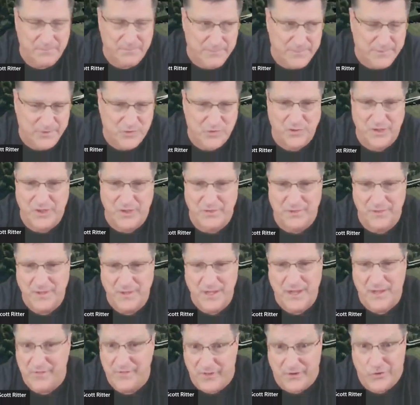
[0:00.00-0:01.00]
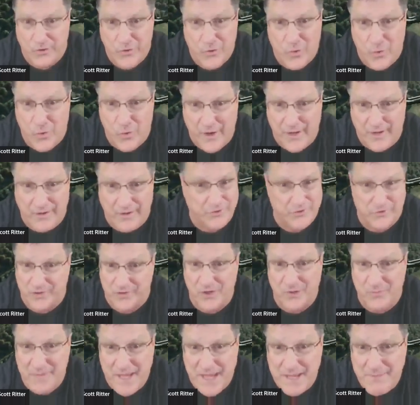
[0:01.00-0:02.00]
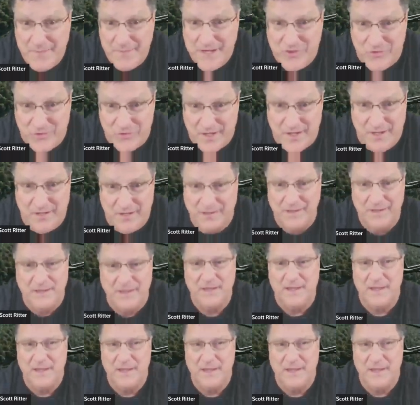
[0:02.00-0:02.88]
to drill the new oil, drill baby drill.